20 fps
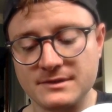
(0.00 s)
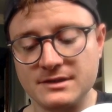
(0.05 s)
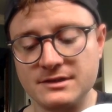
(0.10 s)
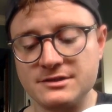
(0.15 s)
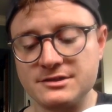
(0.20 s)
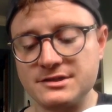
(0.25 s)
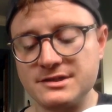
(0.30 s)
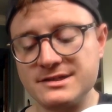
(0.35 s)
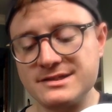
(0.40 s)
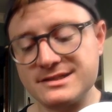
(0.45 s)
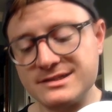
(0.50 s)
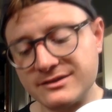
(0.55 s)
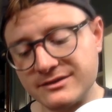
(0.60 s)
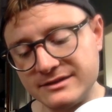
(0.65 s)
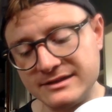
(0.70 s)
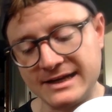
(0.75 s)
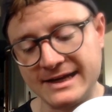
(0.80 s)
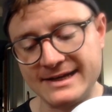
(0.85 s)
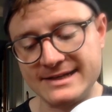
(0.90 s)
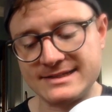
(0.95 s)
She's still
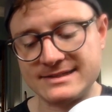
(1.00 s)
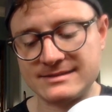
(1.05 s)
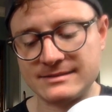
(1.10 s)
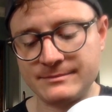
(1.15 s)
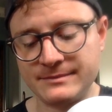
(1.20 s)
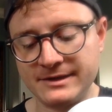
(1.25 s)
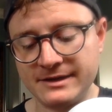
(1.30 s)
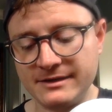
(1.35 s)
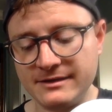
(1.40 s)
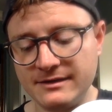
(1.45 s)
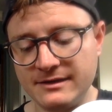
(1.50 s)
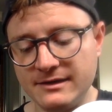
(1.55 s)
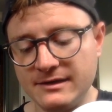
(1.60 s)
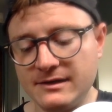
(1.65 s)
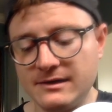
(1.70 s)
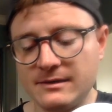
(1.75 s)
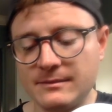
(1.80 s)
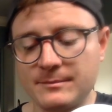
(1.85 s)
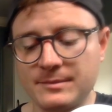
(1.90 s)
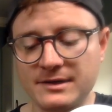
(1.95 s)
nice to me,
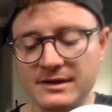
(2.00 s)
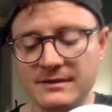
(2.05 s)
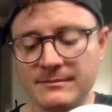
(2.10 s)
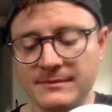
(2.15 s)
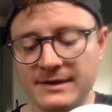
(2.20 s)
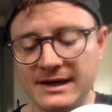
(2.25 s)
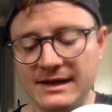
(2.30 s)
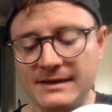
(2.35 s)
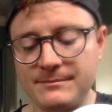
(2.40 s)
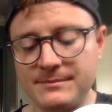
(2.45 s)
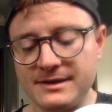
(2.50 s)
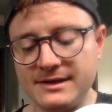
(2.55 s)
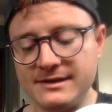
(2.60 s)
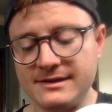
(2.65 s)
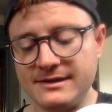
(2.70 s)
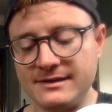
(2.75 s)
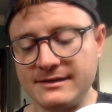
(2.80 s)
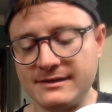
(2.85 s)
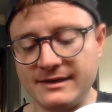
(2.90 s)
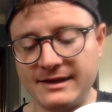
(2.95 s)
but it might
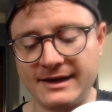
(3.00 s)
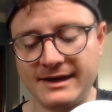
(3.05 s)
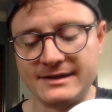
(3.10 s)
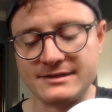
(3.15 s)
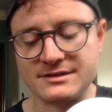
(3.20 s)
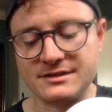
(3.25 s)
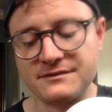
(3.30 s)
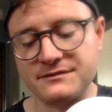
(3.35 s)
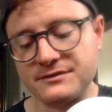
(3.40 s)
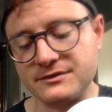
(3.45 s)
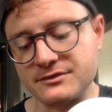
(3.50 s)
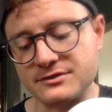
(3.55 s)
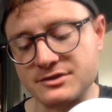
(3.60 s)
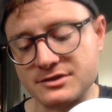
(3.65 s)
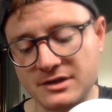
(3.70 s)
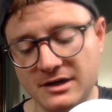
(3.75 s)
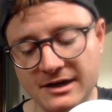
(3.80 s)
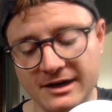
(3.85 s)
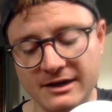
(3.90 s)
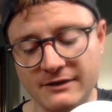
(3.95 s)
be that she feels
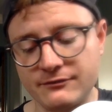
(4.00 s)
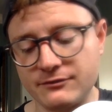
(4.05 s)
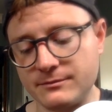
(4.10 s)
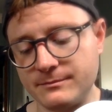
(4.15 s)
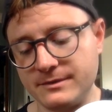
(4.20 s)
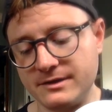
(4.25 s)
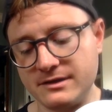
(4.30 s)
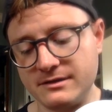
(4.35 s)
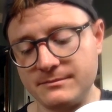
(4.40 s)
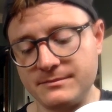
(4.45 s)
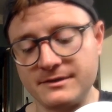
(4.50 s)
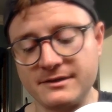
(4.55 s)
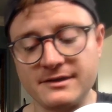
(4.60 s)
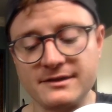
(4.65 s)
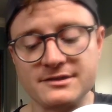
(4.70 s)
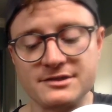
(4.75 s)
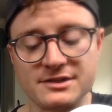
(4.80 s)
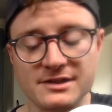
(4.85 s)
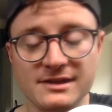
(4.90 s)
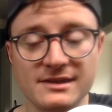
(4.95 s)
sorry for me
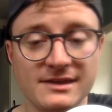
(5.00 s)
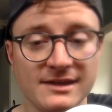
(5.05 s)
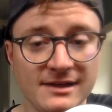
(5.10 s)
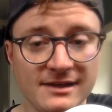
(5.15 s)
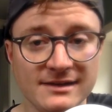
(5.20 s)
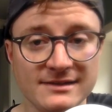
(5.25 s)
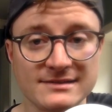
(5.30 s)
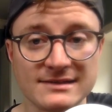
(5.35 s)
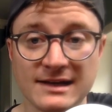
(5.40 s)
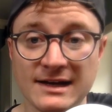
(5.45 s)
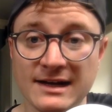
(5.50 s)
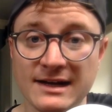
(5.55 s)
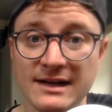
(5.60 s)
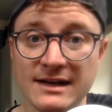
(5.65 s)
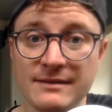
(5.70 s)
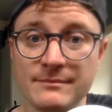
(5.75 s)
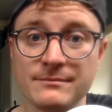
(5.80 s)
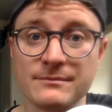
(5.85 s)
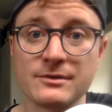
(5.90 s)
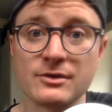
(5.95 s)
because she thinks
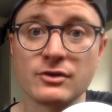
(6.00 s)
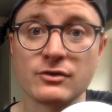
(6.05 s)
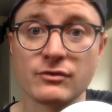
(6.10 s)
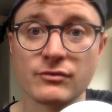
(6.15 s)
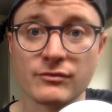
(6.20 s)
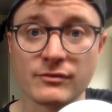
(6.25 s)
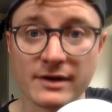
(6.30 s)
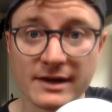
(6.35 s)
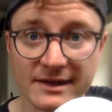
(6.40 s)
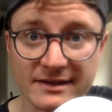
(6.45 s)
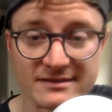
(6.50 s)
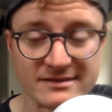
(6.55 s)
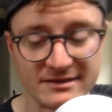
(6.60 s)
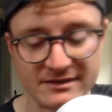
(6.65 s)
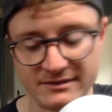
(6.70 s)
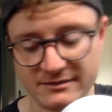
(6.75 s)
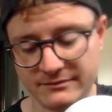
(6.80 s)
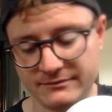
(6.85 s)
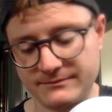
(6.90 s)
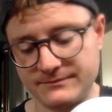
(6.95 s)
I'm crazy.